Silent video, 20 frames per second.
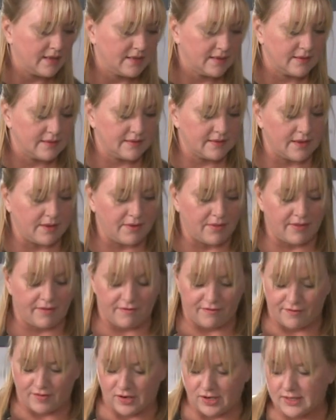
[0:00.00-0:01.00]
So the
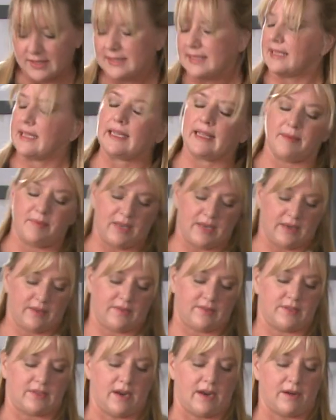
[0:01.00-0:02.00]
first thing I'm going to
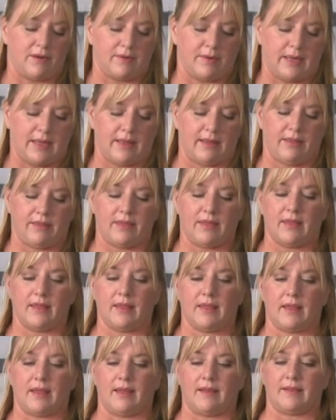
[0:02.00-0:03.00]
start with
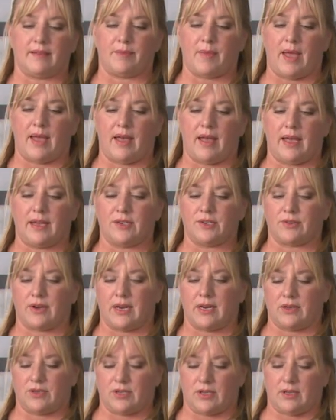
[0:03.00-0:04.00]
is my
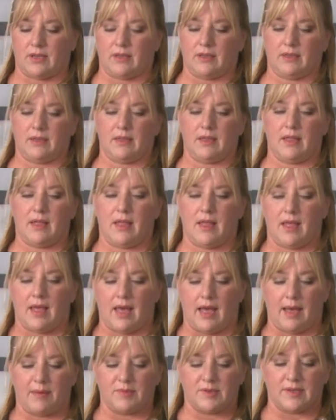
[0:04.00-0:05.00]
hydrangea.
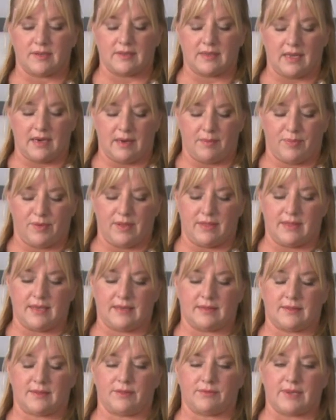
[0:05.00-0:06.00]
I'm just going to put
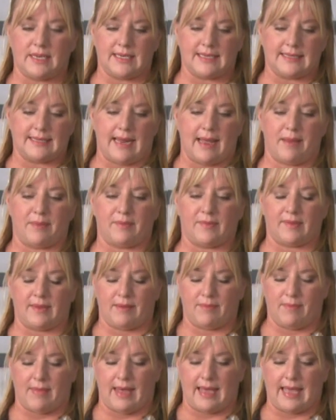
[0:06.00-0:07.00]
these 3 stems
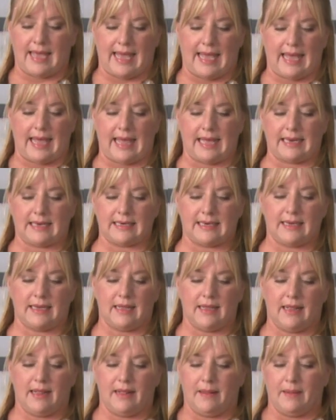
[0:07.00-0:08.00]
in my hand,
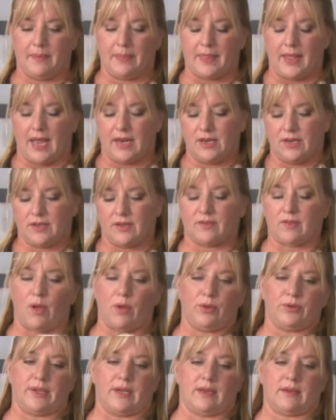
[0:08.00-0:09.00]
and you just
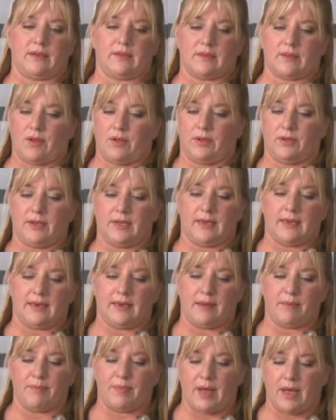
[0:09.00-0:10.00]
hold it. Just hold it in
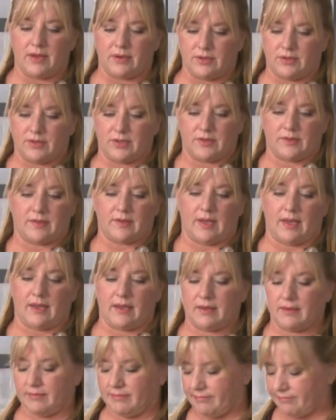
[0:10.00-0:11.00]
a bunch, just like,